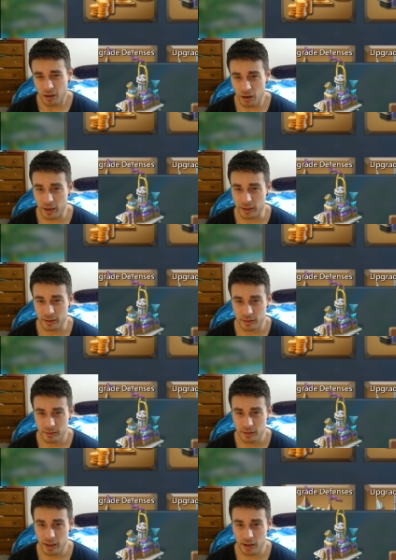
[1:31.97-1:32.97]
Alright,
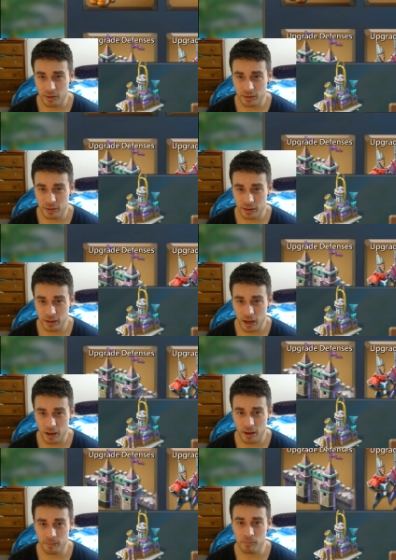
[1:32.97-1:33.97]
now,
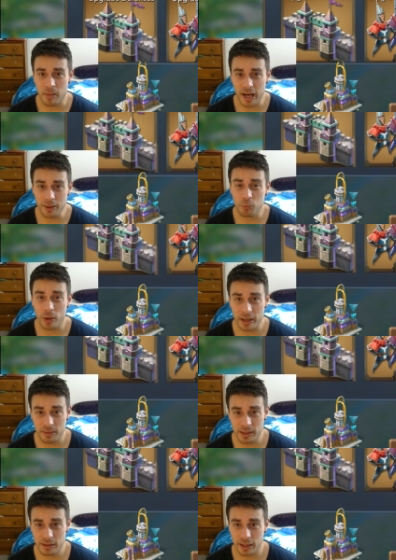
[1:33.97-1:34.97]
my
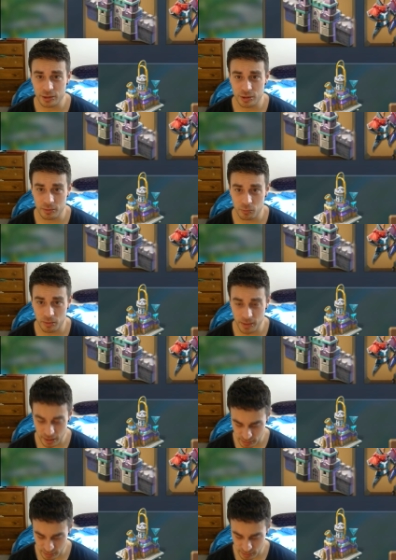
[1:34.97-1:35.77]
recommendation would be